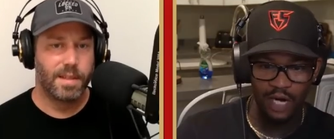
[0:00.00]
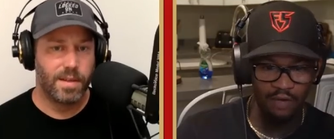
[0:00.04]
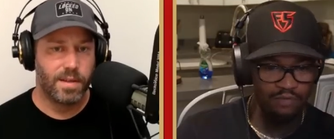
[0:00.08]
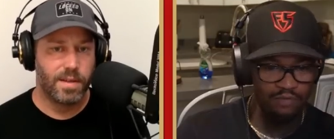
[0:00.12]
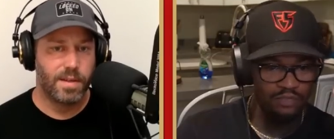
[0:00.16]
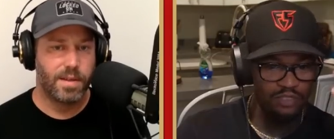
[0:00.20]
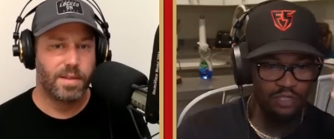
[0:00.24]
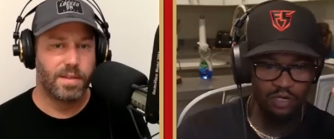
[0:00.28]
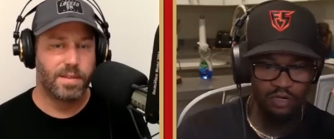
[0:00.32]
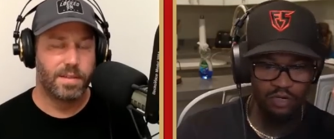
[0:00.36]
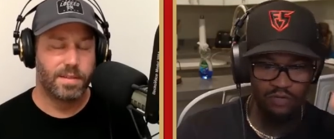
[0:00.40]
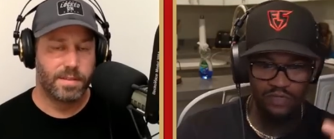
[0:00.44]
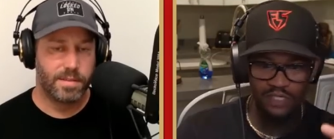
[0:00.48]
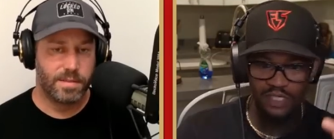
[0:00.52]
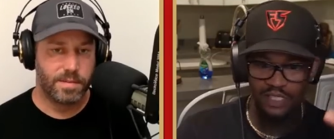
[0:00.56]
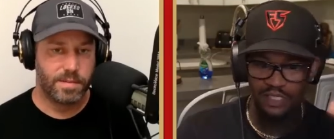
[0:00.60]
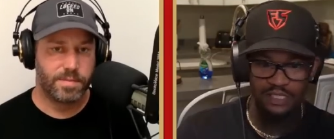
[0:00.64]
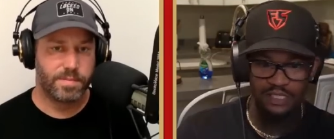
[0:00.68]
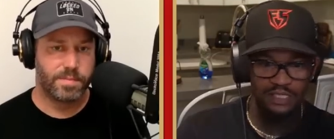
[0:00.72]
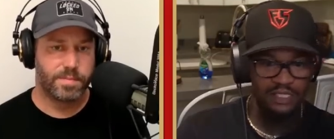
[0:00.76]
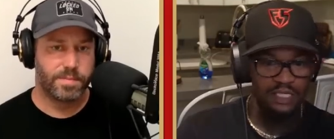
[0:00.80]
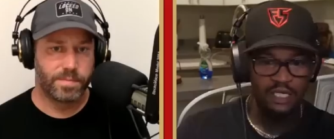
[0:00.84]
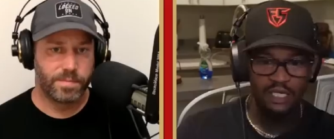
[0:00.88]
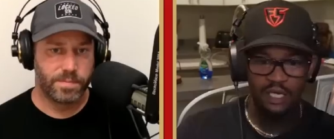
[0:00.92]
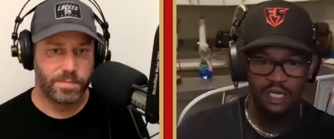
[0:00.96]
Speaker 1: I would go in
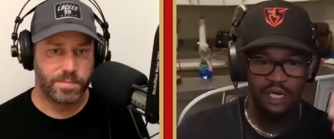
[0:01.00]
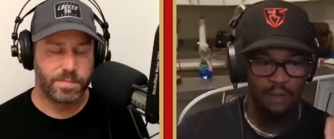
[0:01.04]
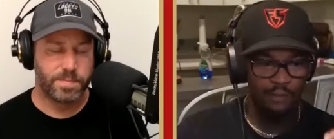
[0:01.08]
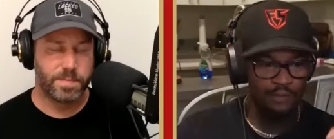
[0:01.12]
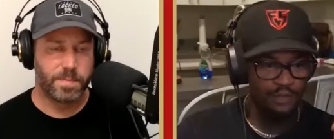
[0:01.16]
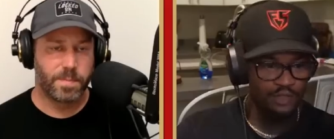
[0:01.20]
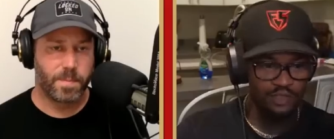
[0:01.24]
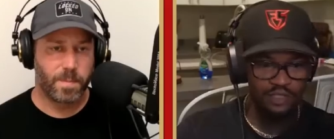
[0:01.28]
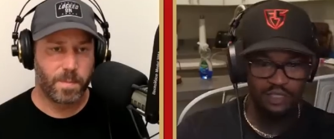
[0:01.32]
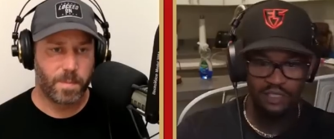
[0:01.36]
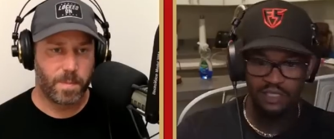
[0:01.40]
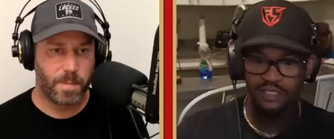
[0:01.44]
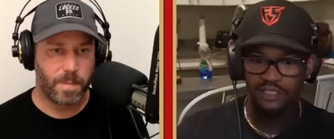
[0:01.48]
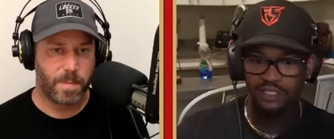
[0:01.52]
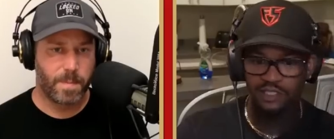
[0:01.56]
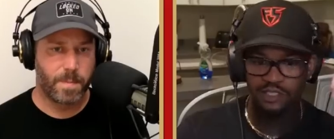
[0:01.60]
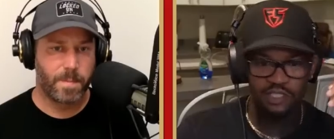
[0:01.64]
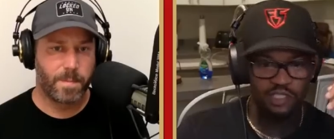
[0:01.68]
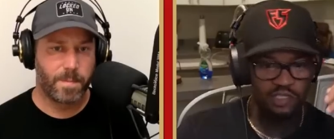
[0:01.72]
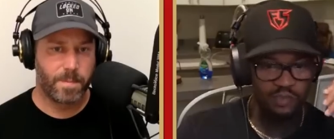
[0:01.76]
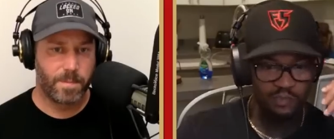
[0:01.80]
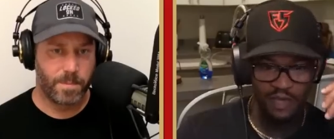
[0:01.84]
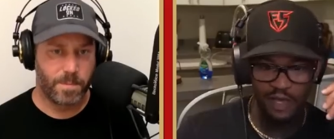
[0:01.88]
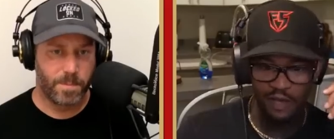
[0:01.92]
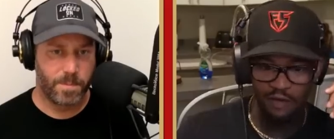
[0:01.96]
and I mean you can listen
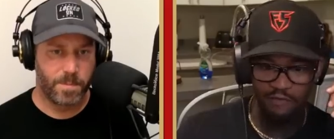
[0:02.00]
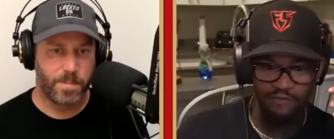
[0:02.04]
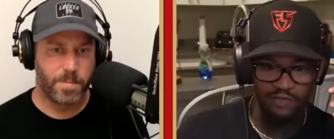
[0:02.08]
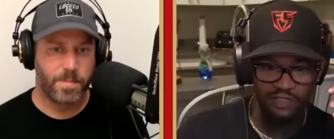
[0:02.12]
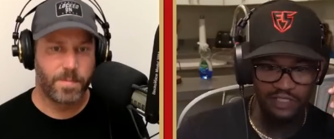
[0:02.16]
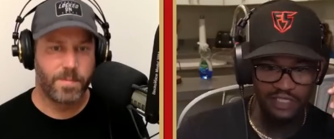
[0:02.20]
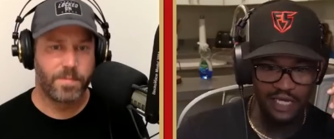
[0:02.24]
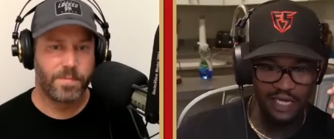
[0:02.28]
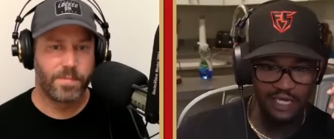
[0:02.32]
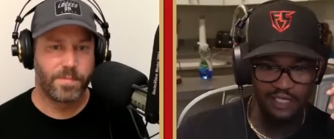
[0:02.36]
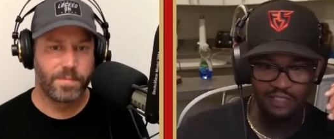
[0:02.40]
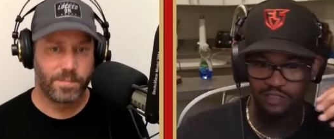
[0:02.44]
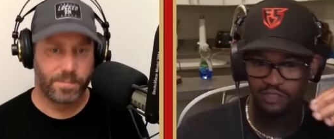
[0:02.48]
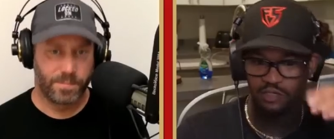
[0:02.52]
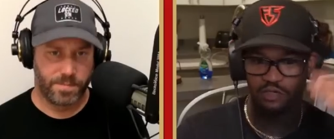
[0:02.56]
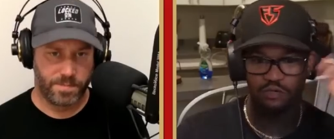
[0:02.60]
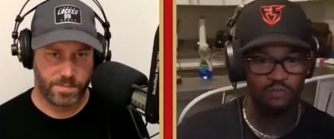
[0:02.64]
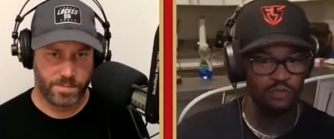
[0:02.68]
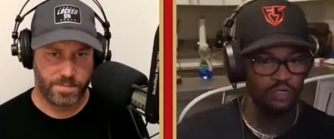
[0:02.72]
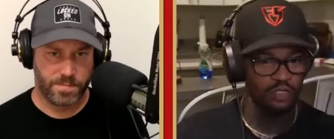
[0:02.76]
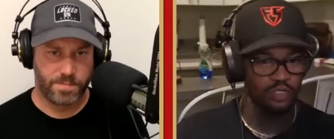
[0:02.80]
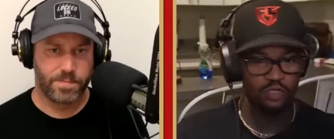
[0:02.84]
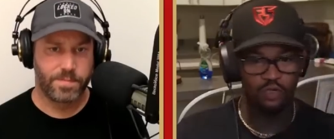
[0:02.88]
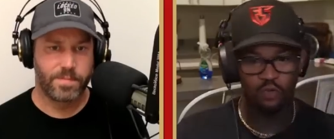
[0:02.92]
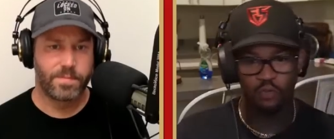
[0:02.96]
to them every day. So
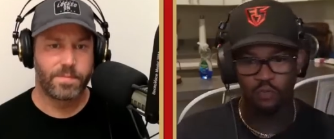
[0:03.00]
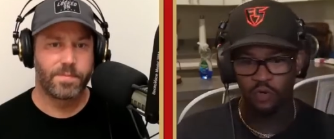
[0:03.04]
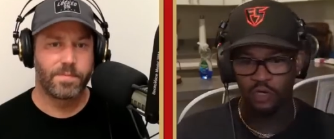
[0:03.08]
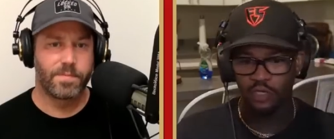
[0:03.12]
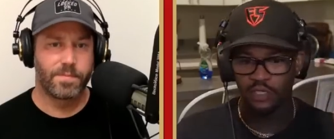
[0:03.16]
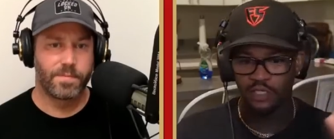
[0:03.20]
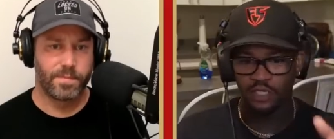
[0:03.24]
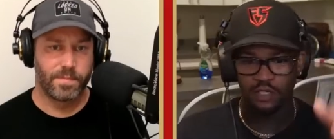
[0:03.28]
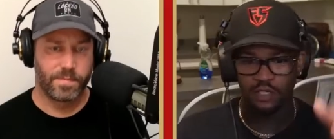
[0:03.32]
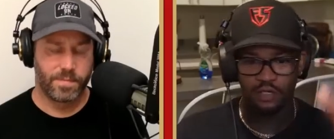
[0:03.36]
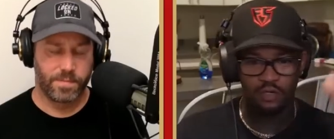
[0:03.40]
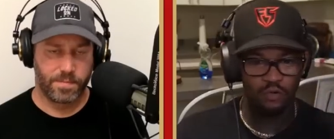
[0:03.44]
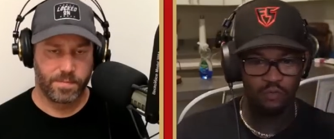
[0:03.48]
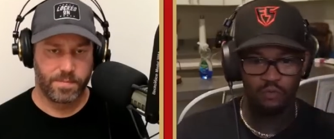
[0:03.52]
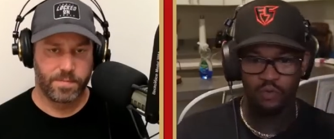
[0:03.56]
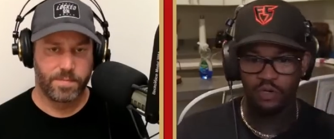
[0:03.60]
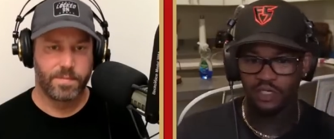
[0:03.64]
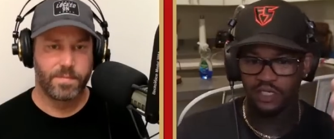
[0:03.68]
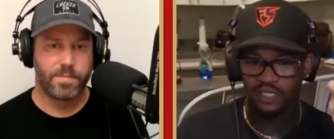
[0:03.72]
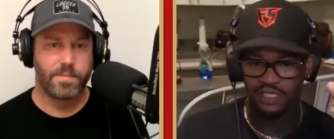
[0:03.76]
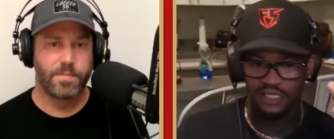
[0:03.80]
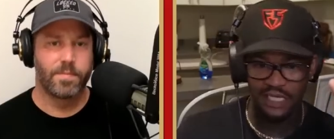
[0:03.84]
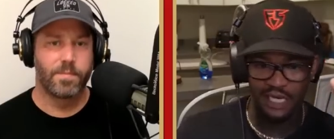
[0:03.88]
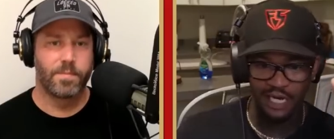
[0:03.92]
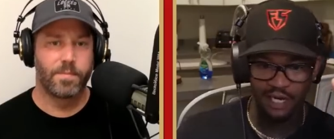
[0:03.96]
whether you're working or
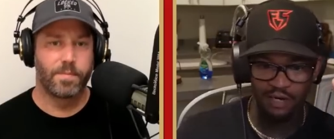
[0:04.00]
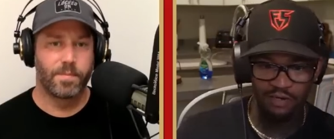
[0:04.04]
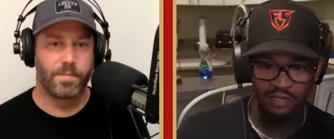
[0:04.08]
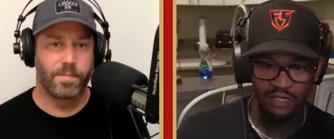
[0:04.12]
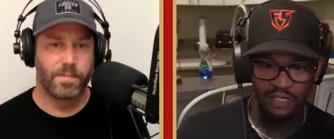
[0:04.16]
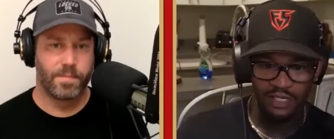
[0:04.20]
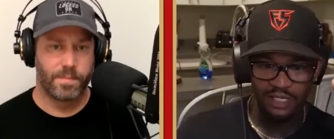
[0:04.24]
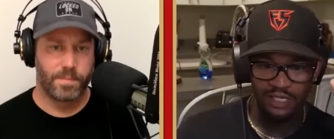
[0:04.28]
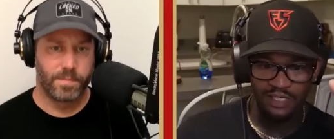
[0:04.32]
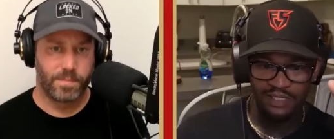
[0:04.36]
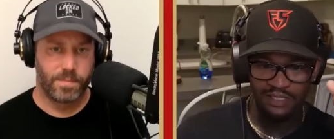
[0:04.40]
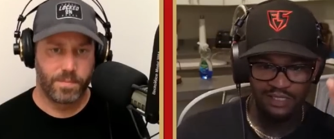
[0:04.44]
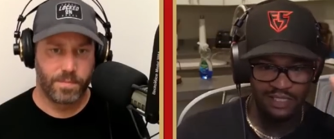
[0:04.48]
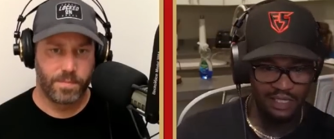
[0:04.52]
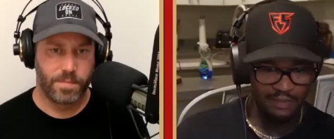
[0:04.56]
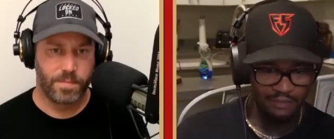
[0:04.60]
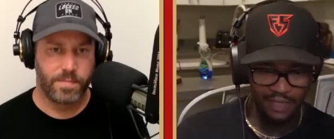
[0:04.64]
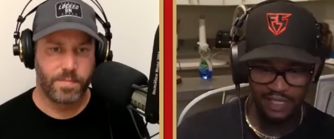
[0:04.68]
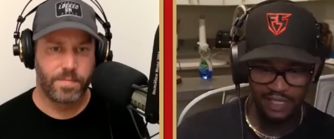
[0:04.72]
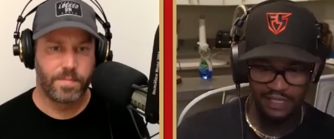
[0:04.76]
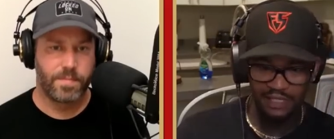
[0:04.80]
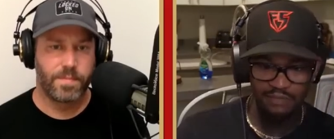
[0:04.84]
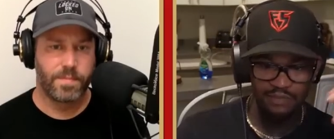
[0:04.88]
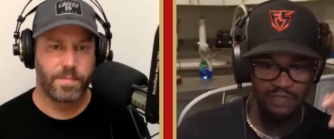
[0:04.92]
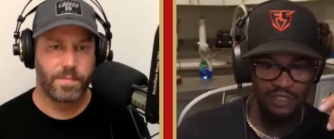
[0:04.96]
working out, it's like,
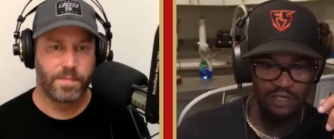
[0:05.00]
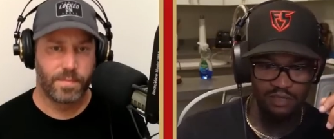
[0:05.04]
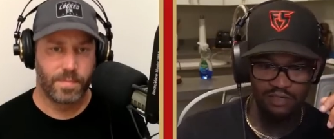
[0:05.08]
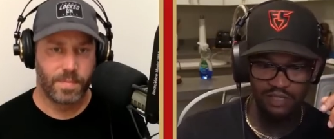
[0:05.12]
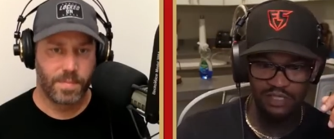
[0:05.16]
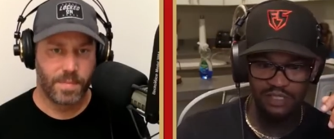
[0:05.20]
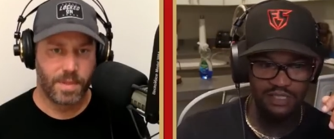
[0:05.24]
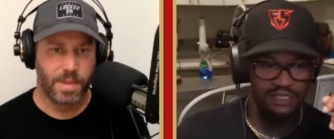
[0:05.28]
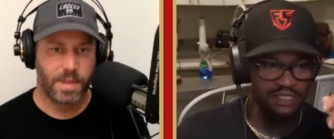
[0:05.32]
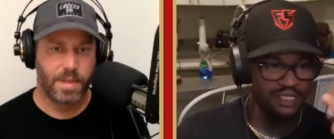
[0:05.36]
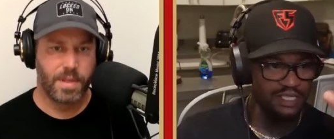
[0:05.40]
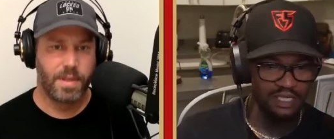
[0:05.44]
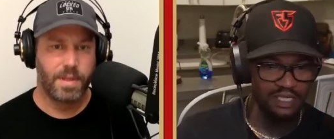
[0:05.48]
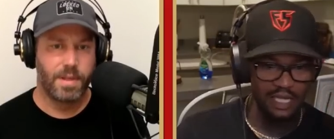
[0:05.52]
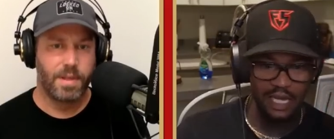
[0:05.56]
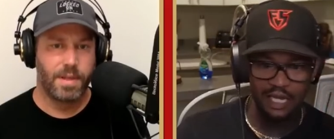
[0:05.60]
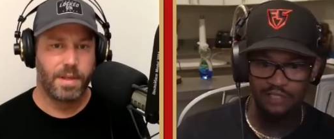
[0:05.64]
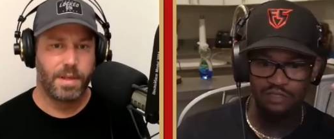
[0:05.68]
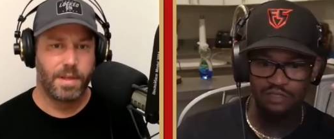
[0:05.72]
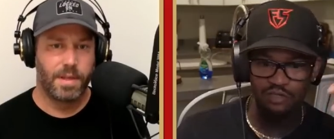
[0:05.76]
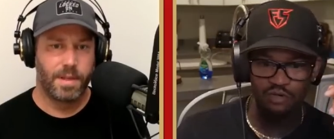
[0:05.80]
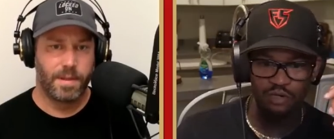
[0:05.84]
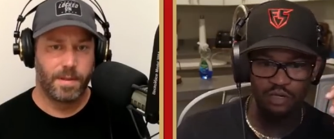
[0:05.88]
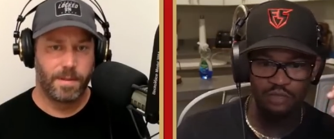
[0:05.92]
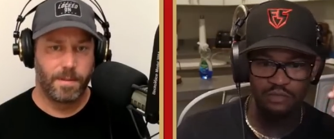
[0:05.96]
man, let me go listen to
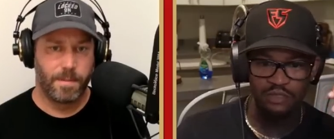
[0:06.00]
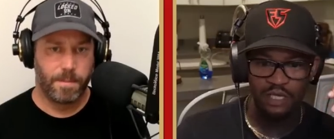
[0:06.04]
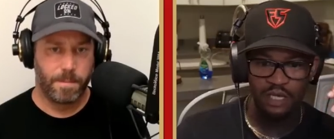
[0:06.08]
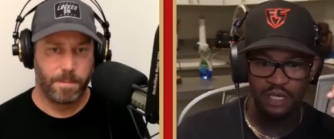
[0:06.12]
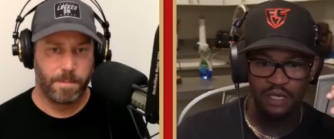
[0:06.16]
Locked On